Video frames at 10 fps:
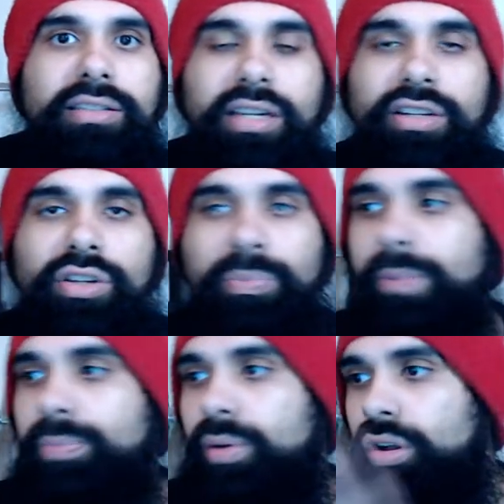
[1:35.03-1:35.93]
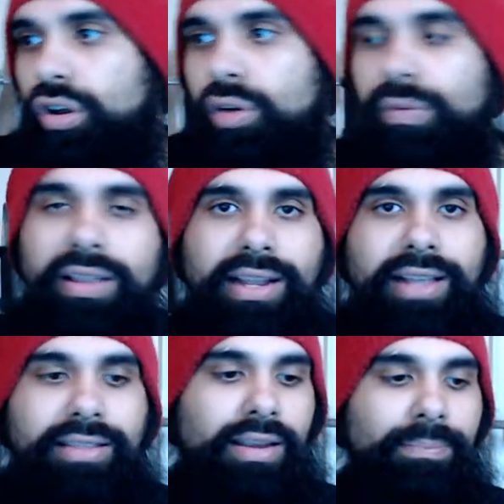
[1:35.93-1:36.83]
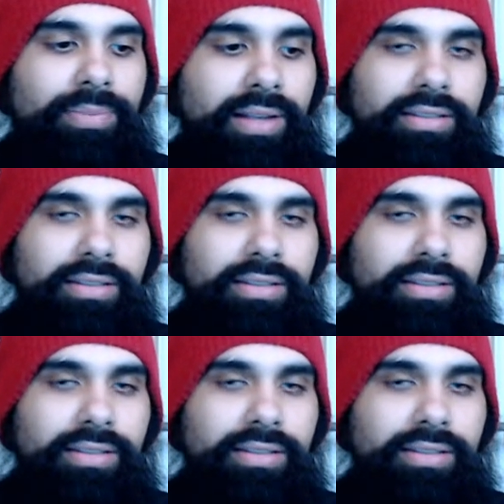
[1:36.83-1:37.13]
I knew people all over the goddamn place,